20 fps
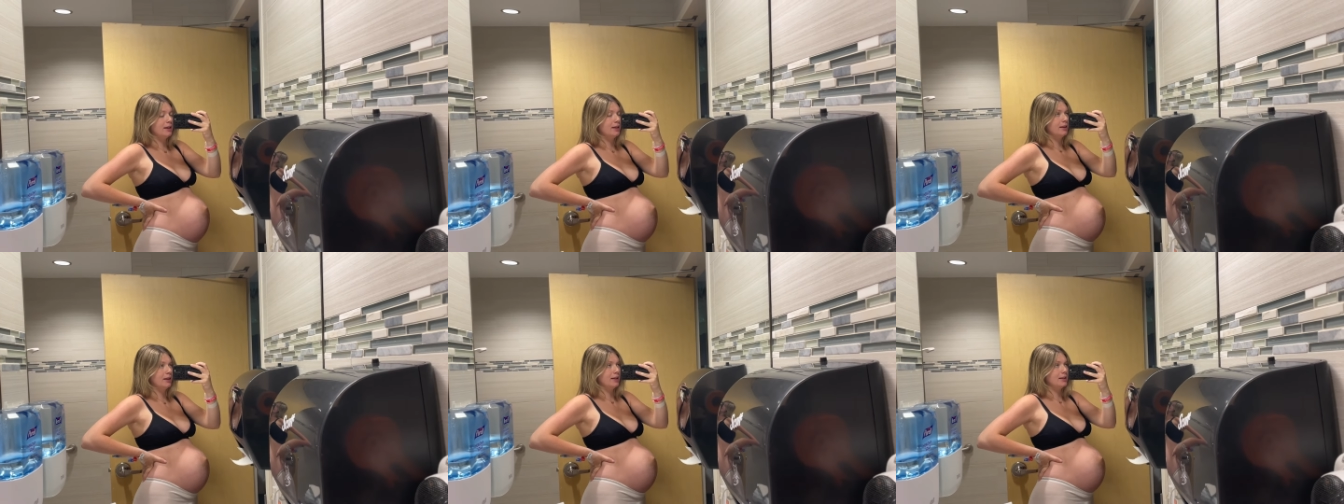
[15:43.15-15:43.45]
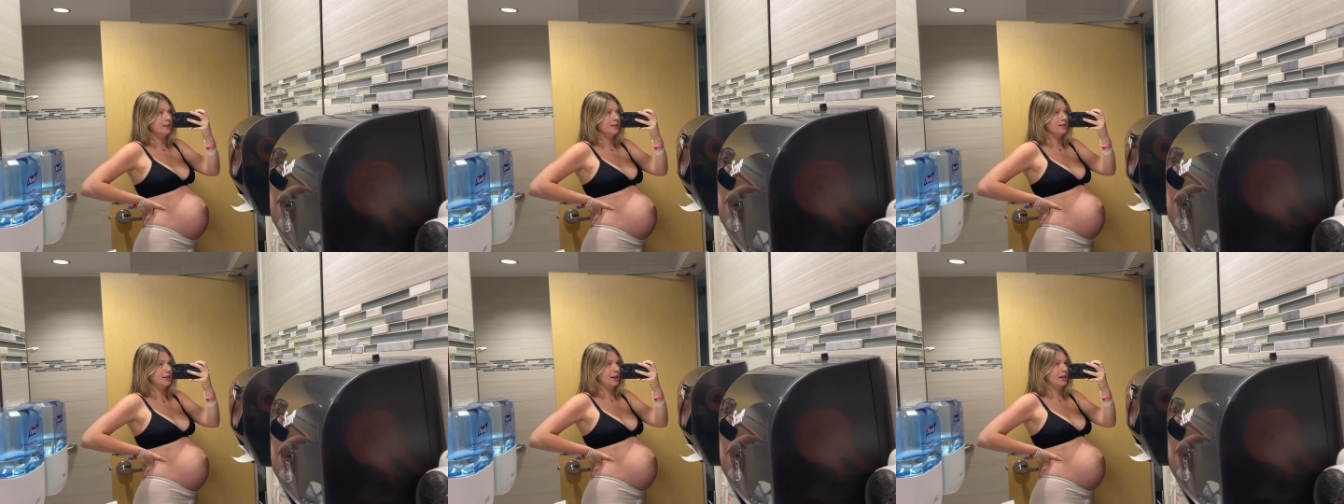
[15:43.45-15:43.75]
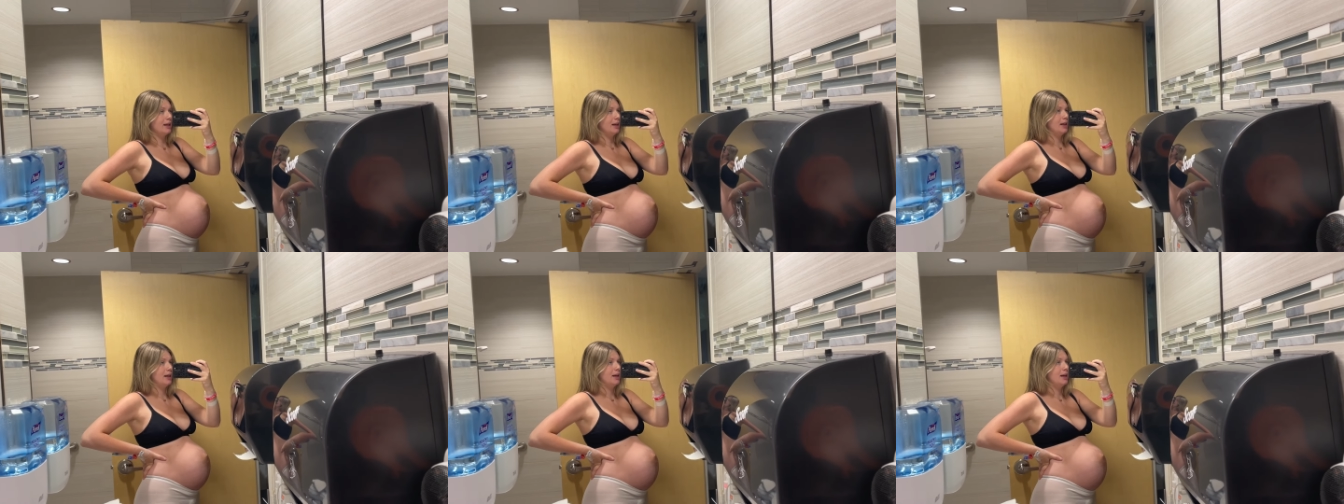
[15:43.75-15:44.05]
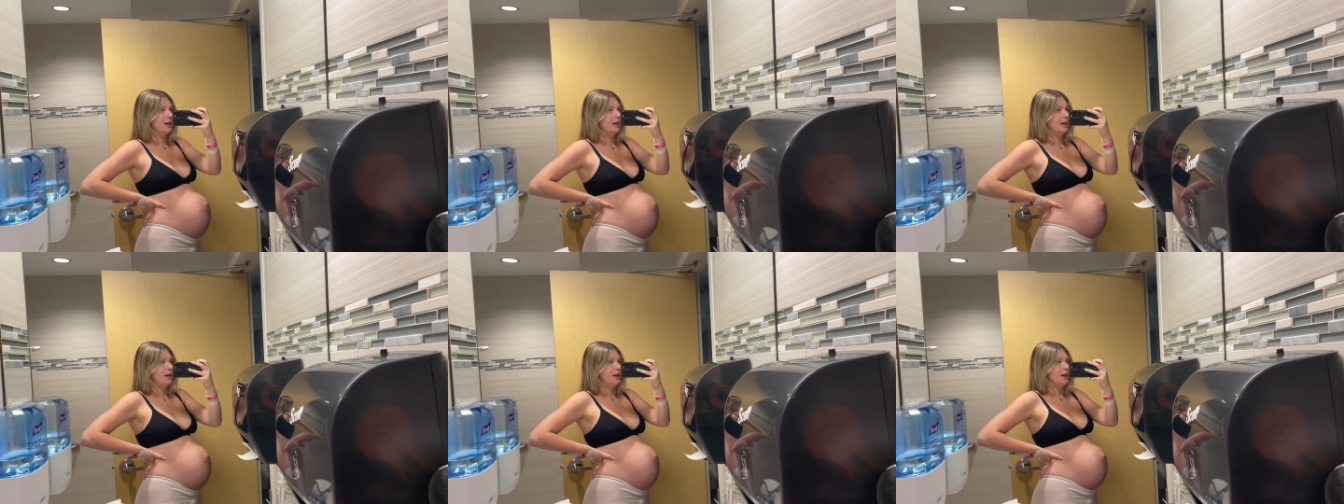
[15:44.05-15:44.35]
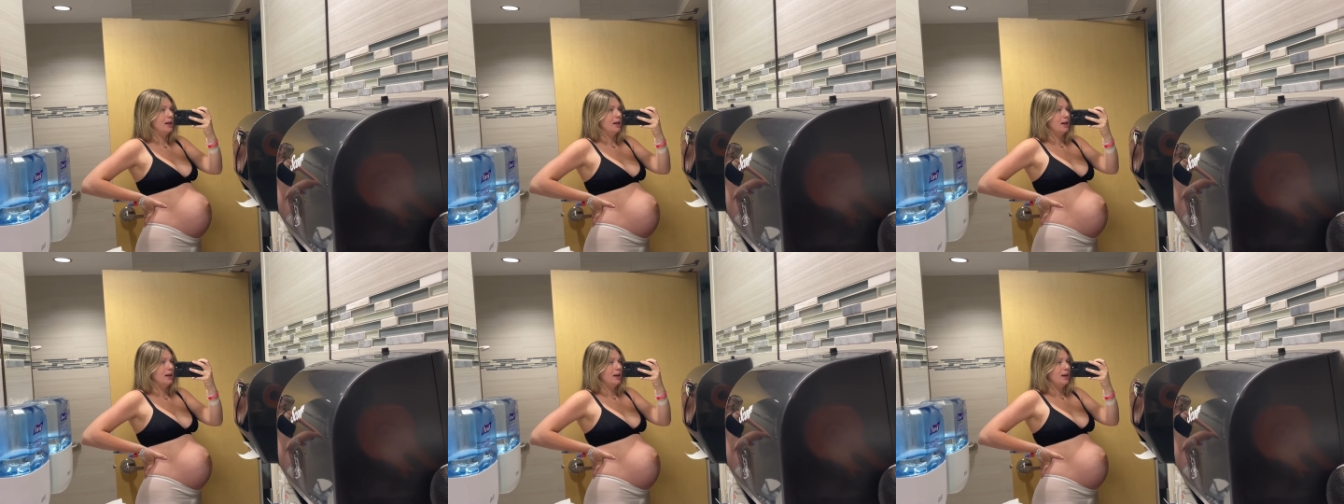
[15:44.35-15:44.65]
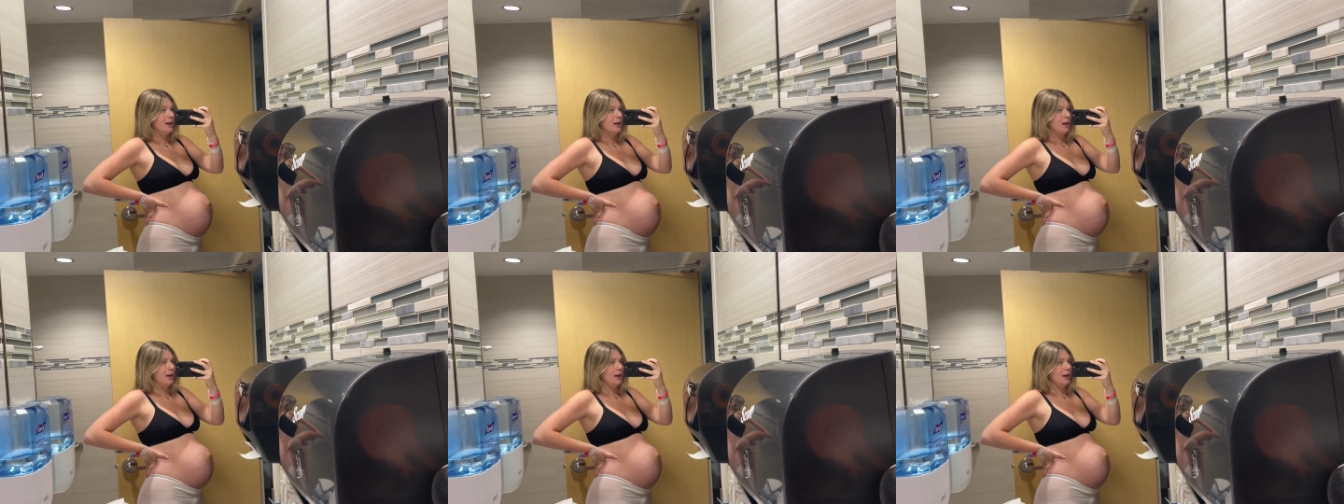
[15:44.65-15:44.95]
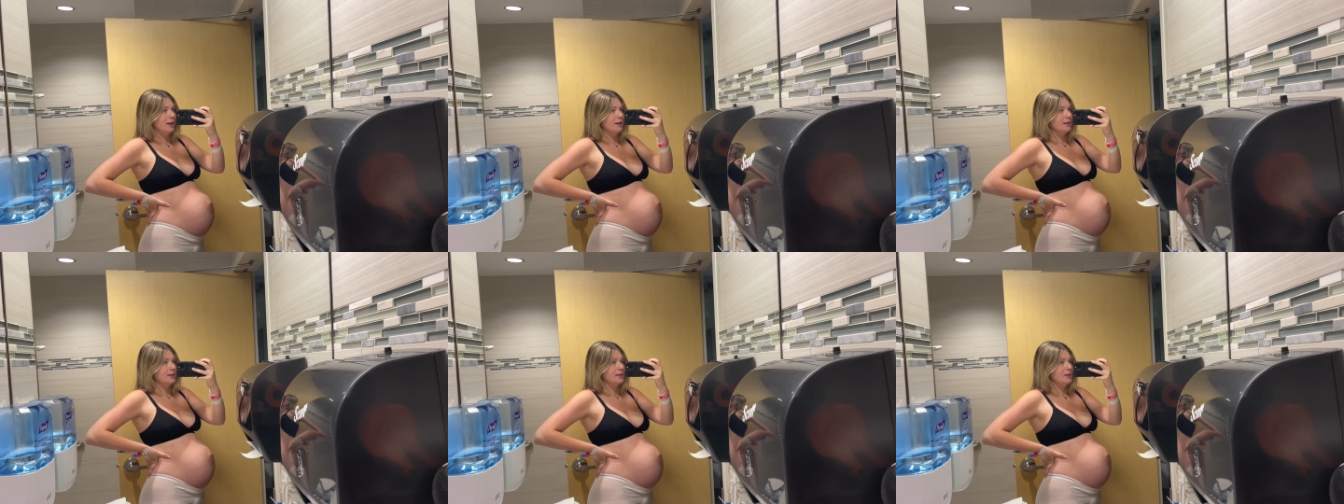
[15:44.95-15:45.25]
let's see,
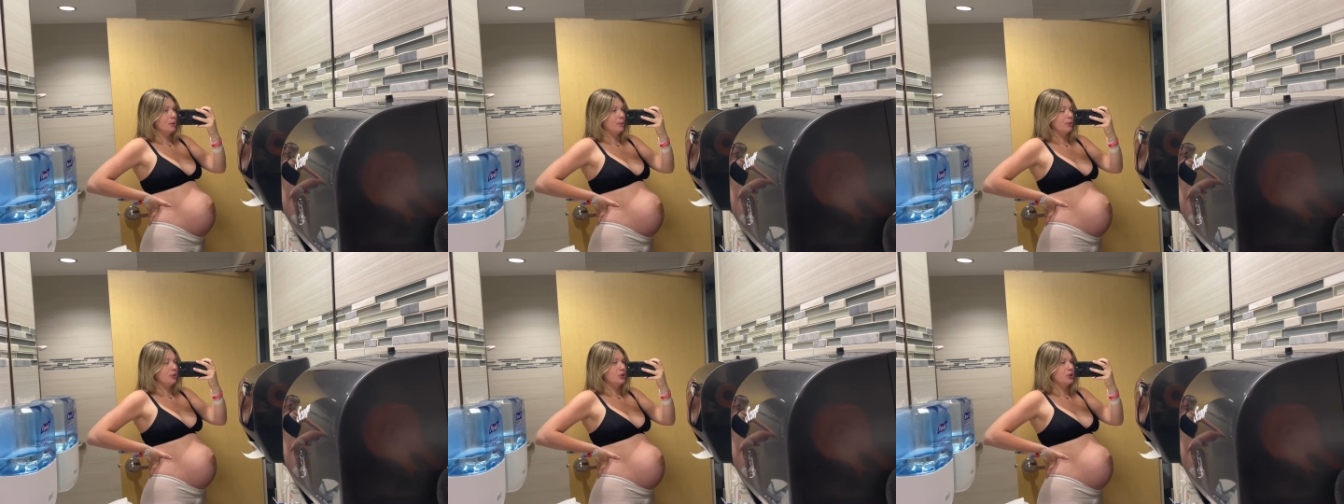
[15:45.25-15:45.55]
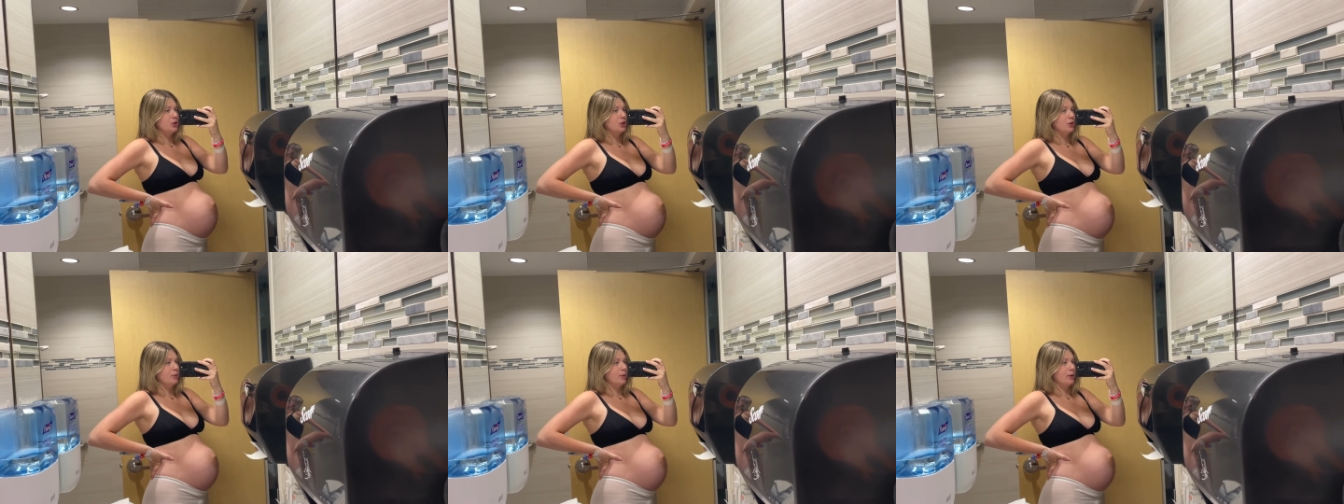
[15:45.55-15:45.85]
it's almost two